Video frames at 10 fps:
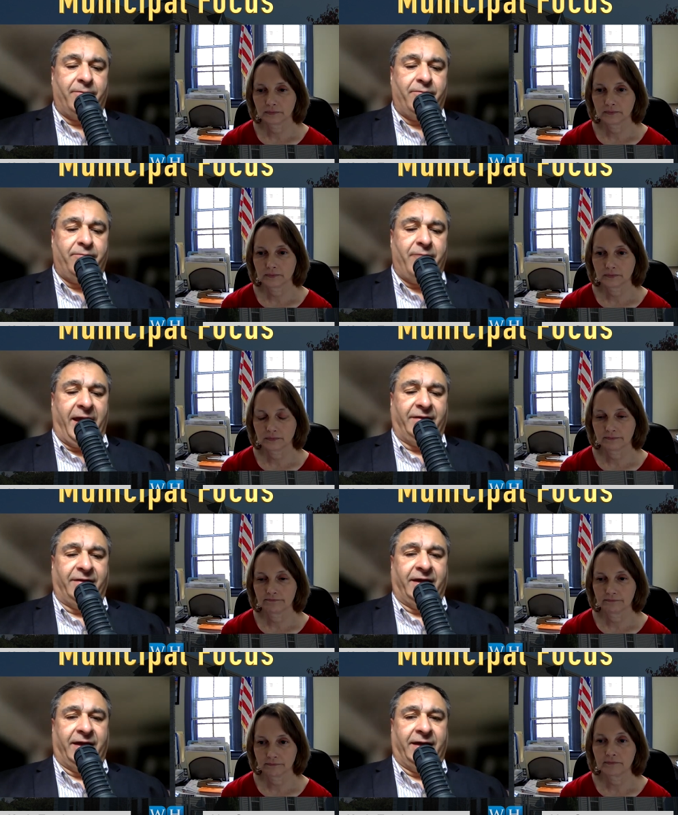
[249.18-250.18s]
Speaker 1: made
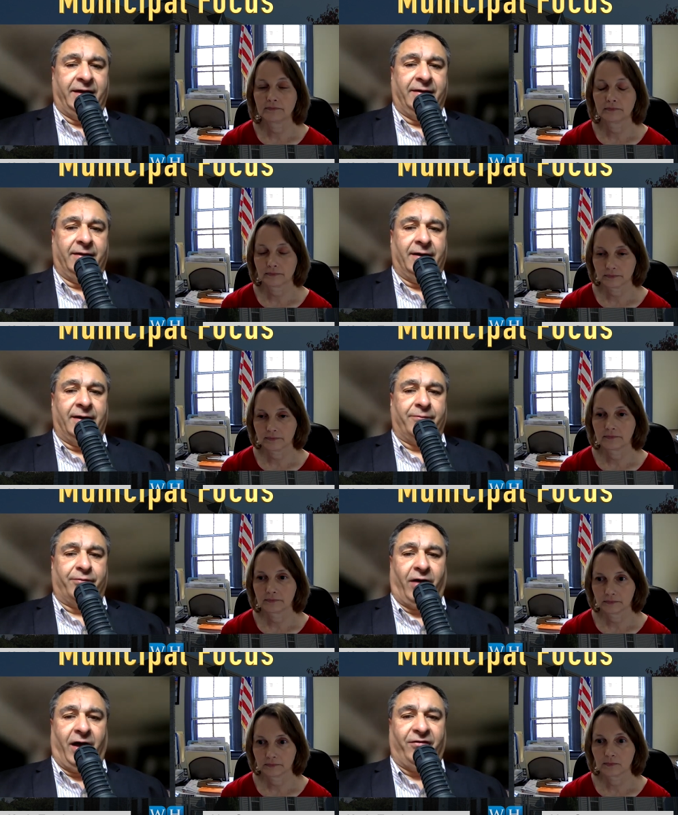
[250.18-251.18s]
the uh,
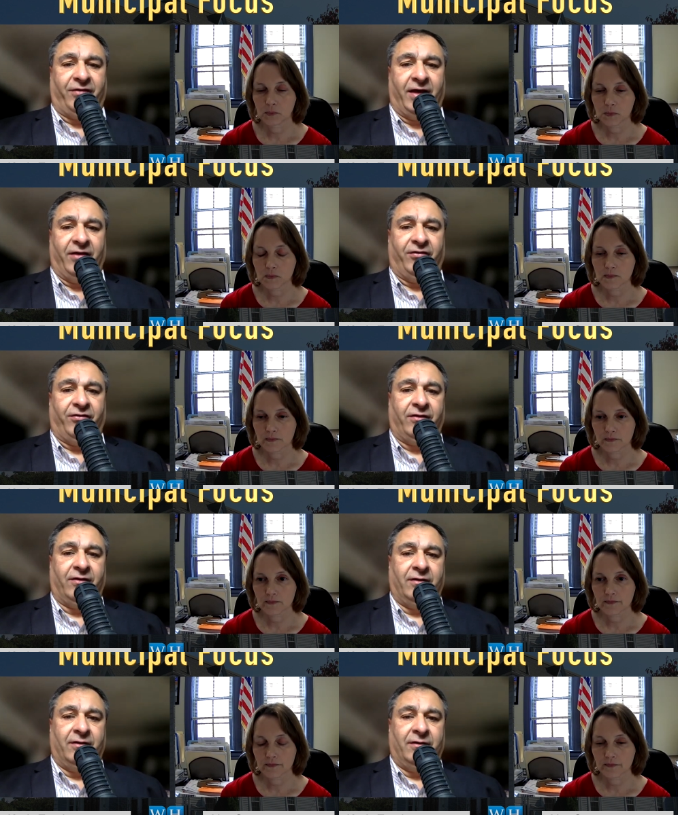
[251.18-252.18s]
process
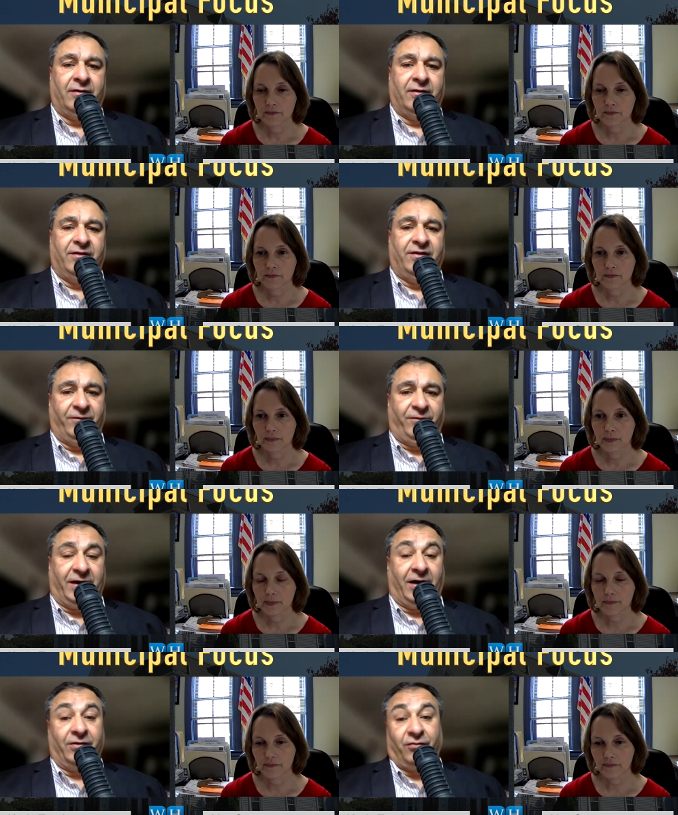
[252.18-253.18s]

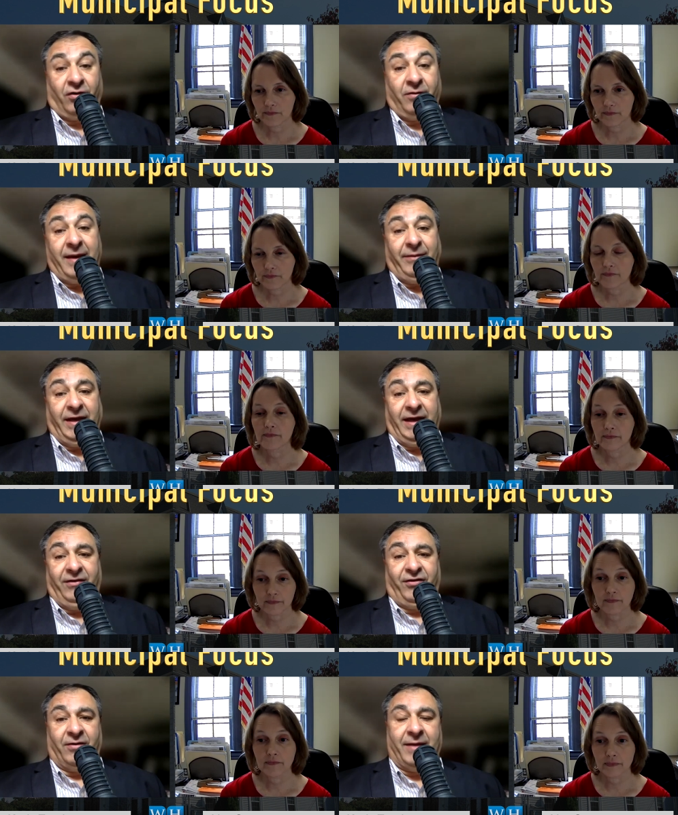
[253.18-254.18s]
difficult or maybe
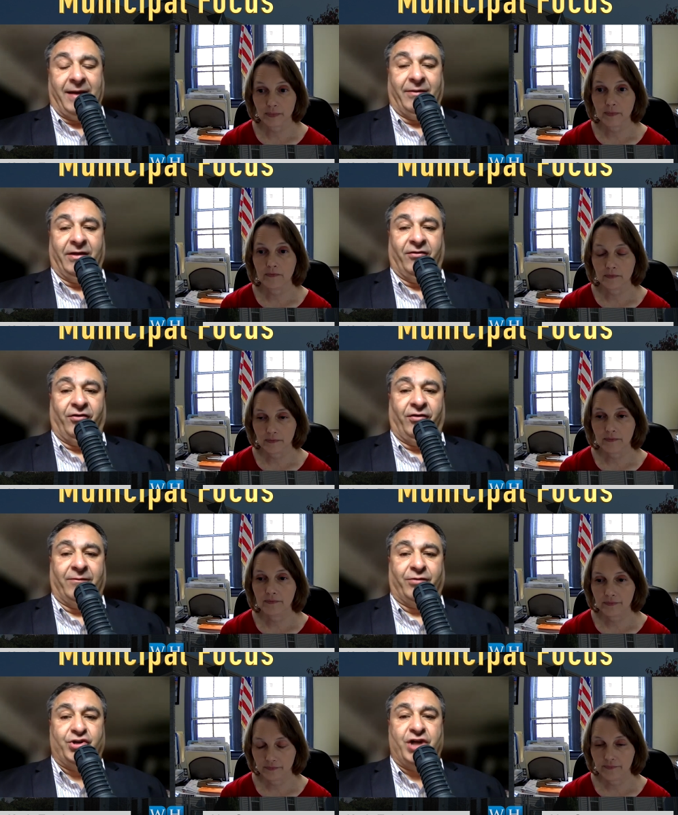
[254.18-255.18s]
easier? Maybe there's you can
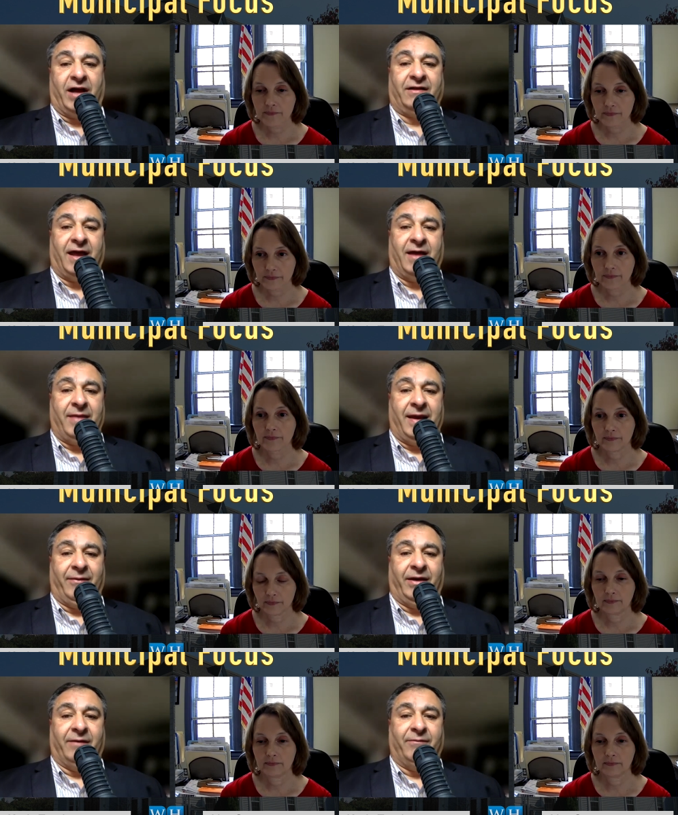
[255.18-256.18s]
project that
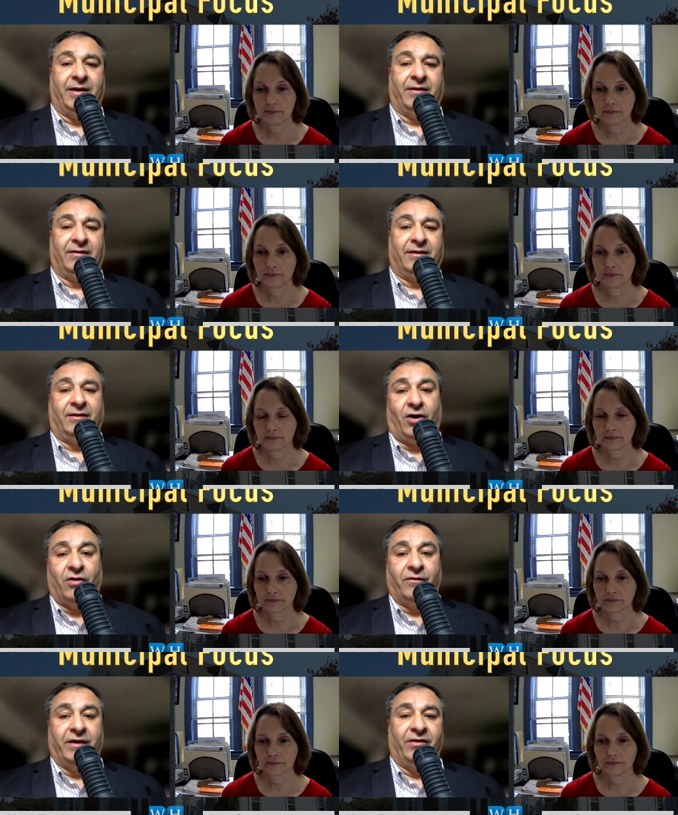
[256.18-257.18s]
maybe it, it
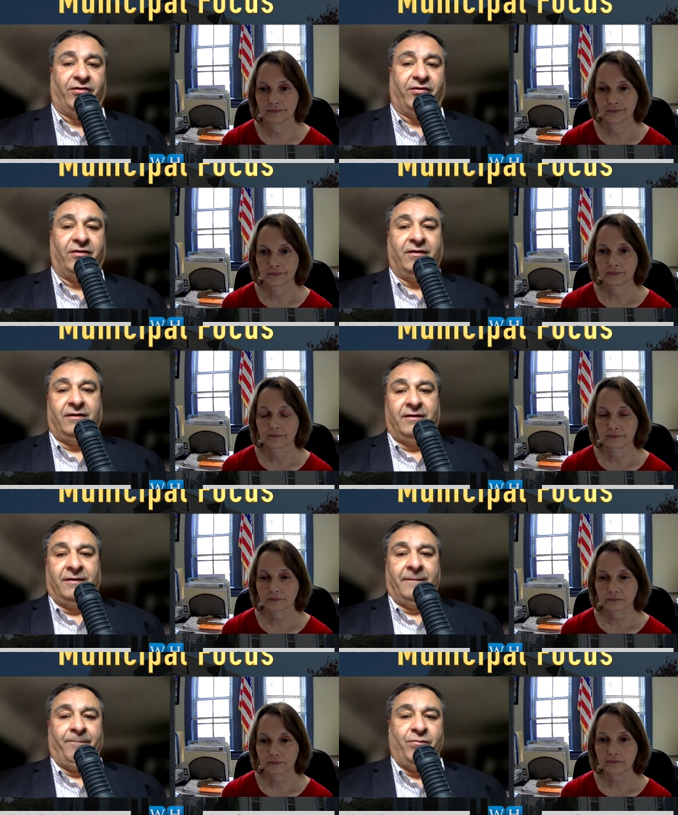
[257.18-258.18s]
COVID is
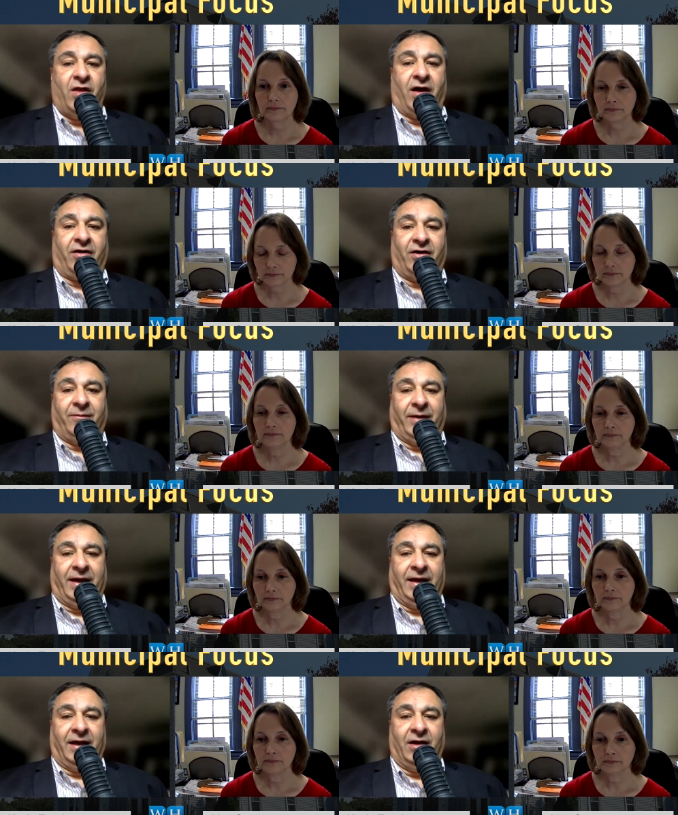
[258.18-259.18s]
not going to
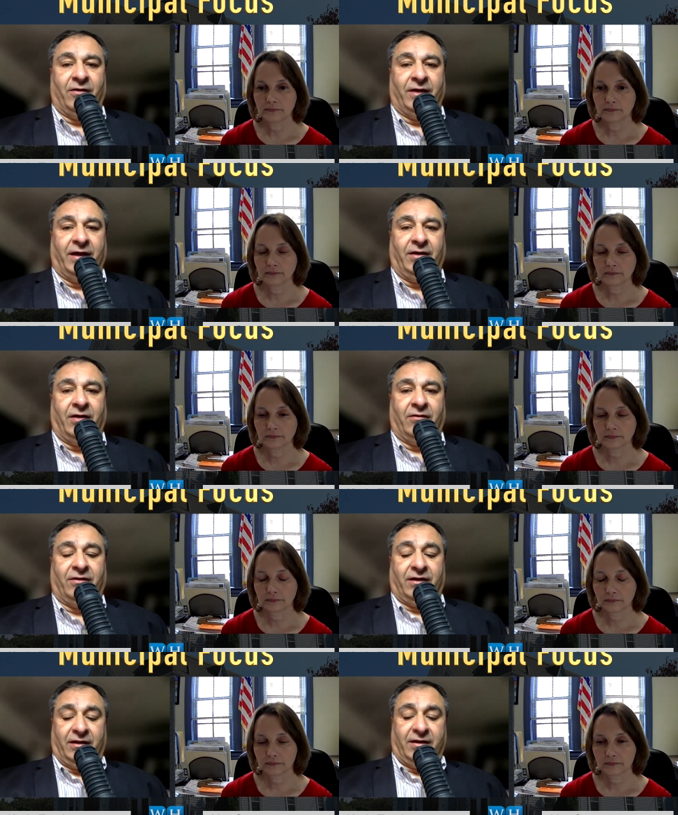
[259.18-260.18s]
be, you know, the you know,
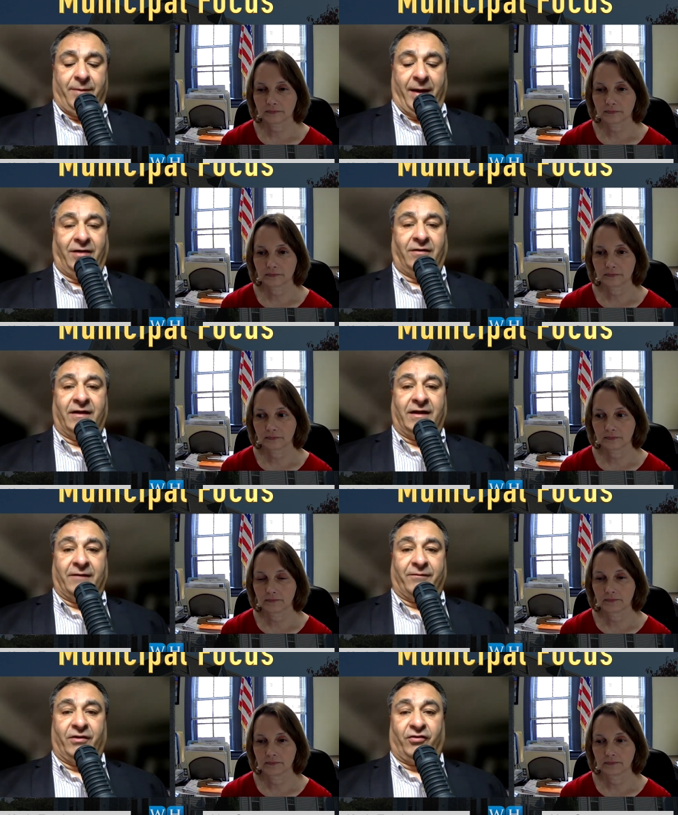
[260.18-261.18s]
depending on the
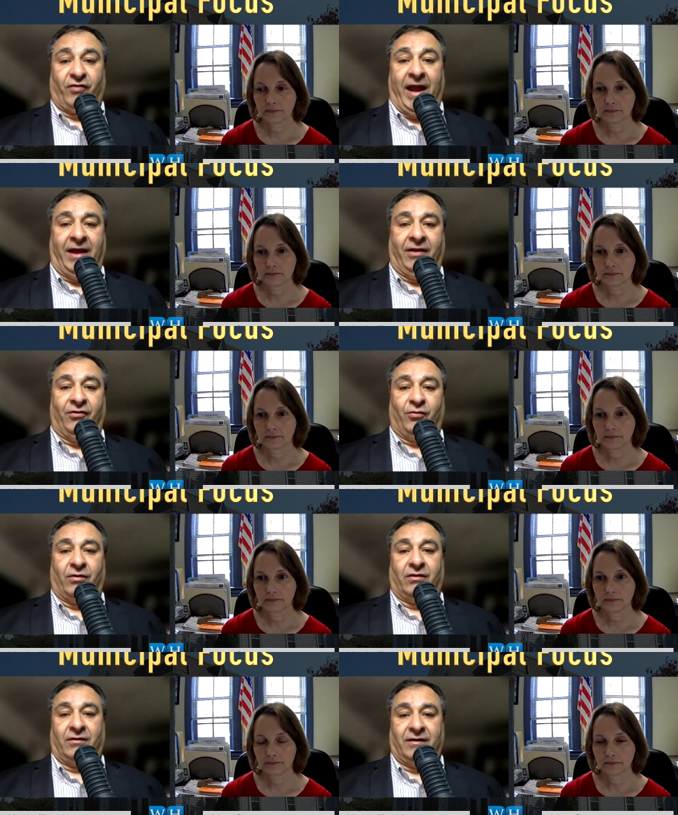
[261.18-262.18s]
different strains,
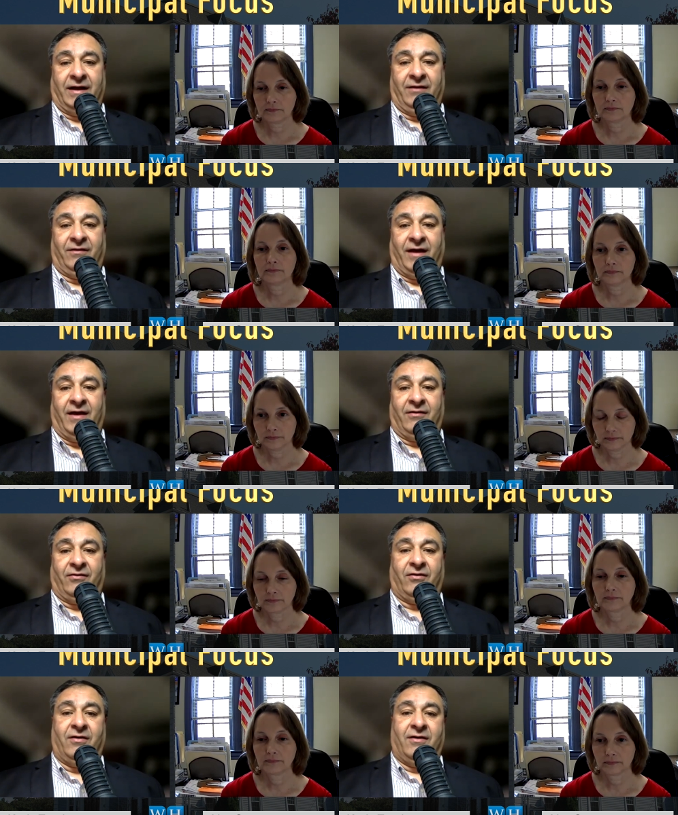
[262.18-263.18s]
we're learning that
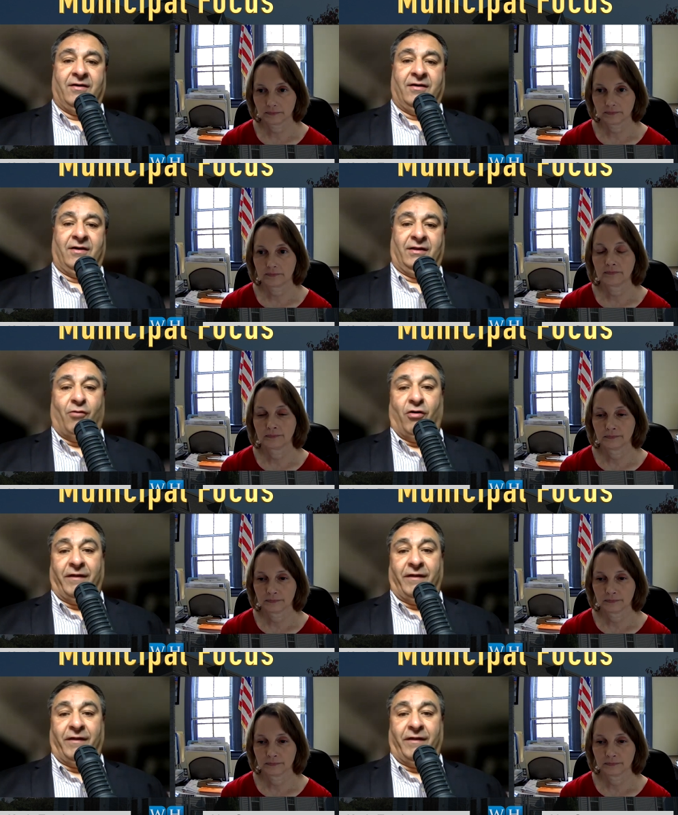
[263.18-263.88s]
the more